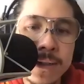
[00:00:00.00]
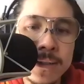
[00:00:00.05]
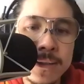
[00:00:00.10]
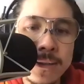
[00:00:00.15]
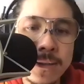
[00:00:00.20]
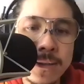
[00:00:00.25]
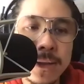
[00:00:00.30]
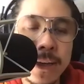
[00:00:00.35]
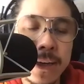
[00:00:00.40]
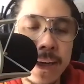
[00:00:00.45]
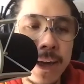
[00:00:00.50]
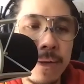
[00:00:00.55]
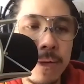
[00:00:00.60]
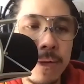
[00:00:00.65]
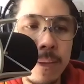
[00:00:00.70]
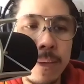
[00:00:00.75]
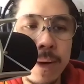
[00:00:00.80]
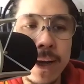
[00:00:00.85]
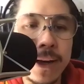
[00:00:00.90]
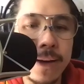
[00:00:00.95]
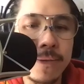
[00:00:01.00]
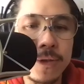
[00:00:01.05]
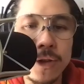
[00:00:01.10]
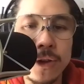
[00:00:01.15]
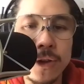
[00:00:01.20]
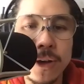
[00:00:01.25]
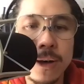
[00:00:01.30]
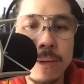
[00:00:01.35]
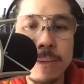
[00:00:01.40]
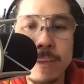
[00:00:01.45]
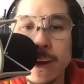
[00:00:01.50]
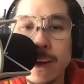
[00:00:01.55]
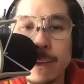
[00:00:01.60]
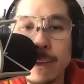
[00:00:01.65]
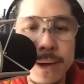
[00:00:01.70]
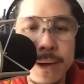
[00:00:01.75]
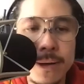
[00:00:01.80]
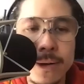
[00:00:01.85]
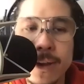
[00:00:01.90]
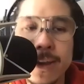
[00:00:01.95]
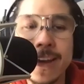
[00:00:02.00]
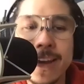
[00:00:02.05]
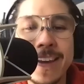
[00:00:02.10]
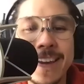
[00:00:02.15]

Yeah, well, I would have to look at a map. I don't. Know.